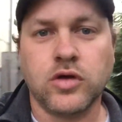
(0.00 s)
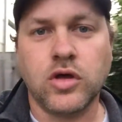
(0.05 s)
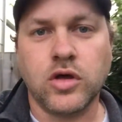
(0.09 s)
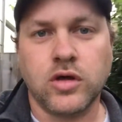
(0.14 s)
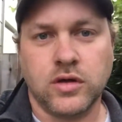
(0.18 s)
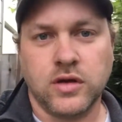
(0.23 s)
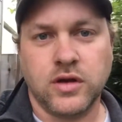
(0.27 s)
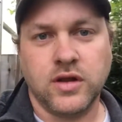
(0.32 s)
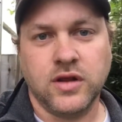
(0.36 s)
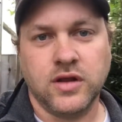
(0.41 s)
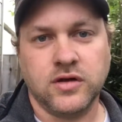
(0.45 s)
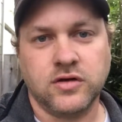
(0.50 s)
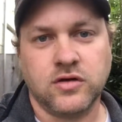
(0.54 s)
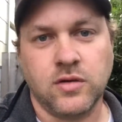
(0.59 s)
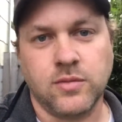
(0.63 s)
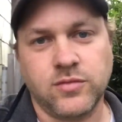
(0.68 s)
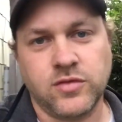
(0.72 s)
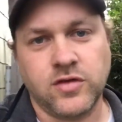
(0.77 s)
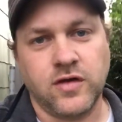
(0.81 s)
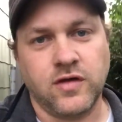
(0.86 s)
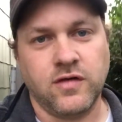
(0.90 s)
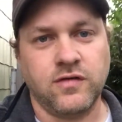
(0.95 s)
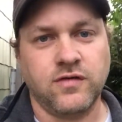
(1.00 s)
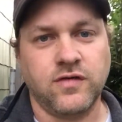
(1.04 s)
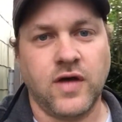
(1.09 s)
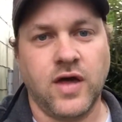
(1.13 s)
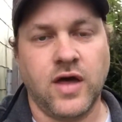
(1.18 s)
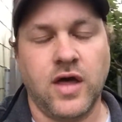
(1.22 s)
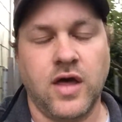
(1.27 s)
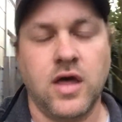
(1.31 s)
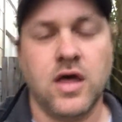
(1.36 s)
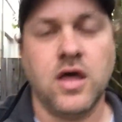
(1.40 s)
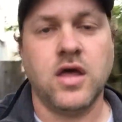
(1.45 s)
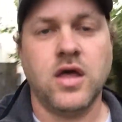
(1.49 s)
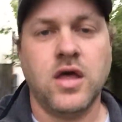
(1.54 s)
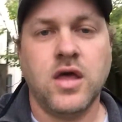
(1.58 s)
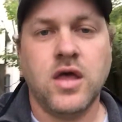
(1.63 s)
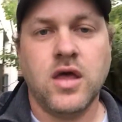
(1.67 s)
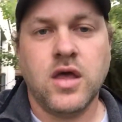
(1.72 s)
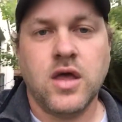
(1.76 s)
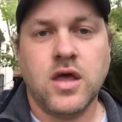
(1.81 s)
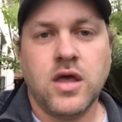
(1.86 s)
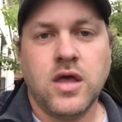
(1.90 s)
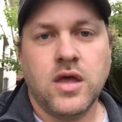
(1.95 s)
good in terms of
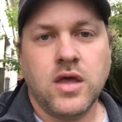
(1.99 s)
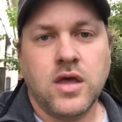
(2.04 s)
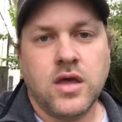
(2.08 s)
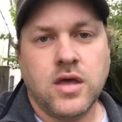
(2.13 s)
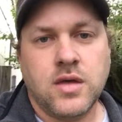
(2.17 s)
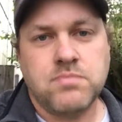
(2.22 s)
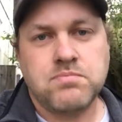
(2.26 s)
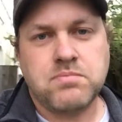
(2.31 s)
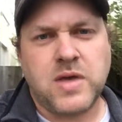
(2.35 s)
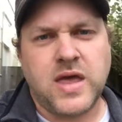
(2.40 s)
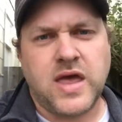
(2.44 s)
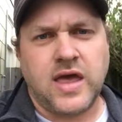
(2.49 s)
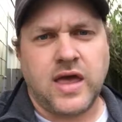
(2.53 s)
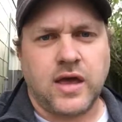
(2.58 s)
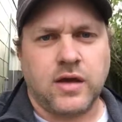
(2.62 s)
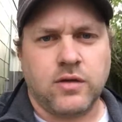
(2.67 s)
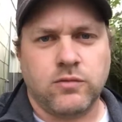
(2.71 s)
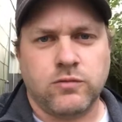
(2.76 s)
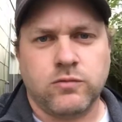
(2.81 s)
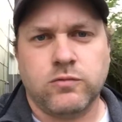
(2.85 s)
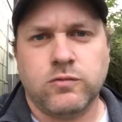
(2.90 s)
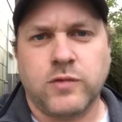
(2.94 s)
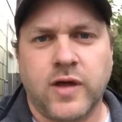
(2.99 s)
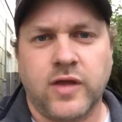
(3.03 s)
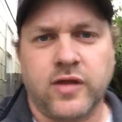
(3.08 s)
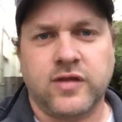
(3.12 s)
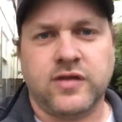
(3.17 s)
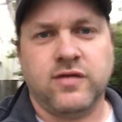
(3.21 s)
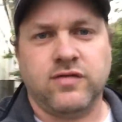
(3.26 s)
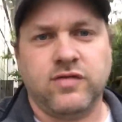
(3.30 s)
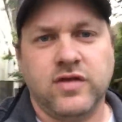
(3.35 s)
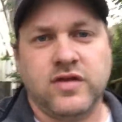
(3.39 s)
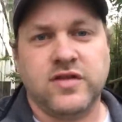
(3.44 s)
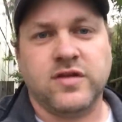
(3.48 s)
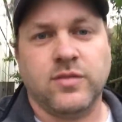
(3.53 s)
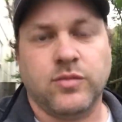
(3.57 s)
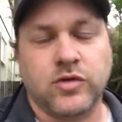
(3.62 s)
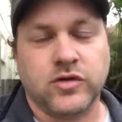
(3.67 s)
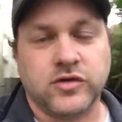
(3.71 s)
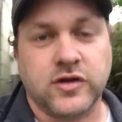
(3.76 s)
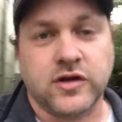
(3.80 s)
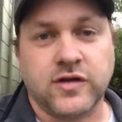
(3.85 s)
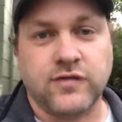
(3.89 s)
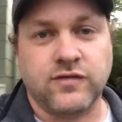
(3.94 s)
being relatively
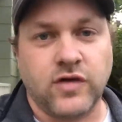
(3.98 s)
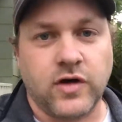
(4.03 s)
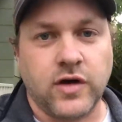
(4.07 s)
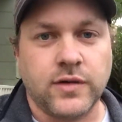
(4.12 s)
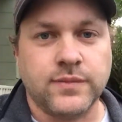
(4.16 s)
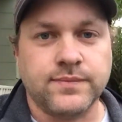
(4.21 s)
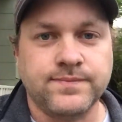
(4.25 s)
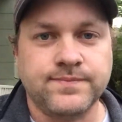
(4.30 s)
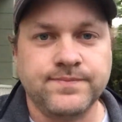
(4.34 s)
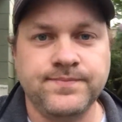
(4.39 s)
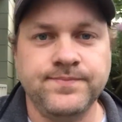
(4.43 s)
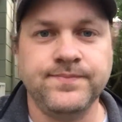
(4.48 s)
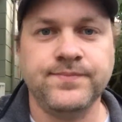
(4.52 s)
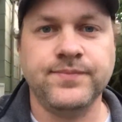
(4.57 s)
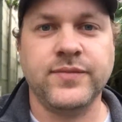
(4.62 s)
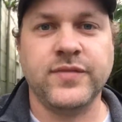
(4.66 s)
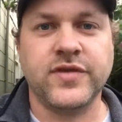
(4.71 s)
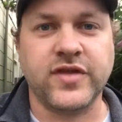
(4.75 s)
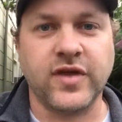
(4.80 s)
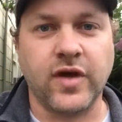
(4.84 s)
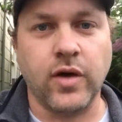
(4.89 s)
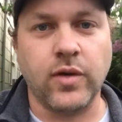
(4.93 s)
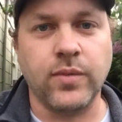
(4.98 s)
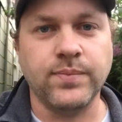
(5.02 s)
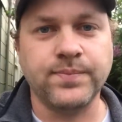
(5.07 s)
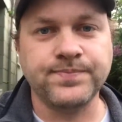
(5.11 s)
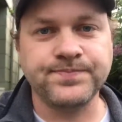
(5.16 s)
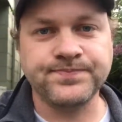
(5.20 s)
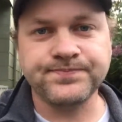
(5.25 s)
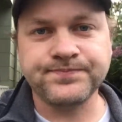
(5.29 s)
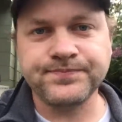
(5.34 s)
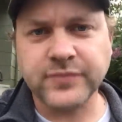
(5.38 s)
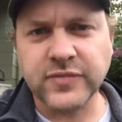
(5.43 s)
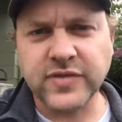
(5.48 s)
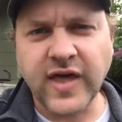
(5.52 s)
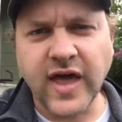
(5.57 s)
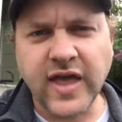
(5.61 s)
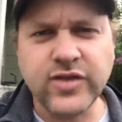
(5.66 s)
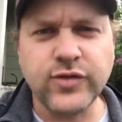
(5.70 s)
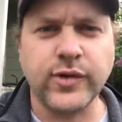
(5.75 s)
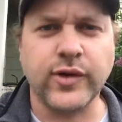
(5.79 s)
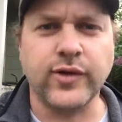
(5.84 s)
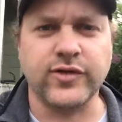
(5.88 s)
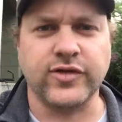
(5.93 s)
simple to convert. So
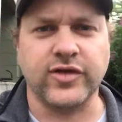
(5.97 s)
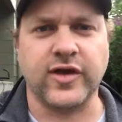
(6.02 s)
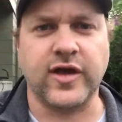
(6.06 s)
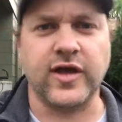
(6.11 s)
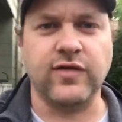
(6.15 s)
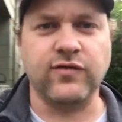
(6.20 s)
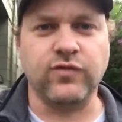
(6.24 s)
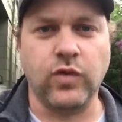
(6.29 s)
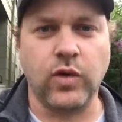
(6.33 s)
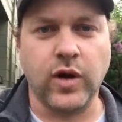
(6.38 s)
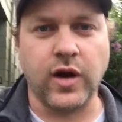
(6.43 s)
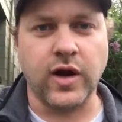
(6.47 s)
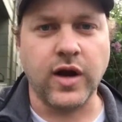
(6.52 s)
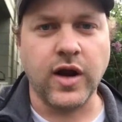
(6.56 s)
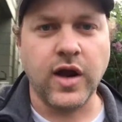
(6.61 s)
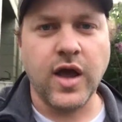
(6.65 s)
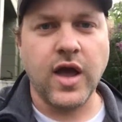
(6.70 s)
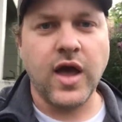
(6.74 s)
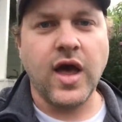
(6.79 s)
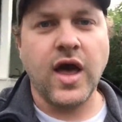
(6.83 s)
that's what I was looking for.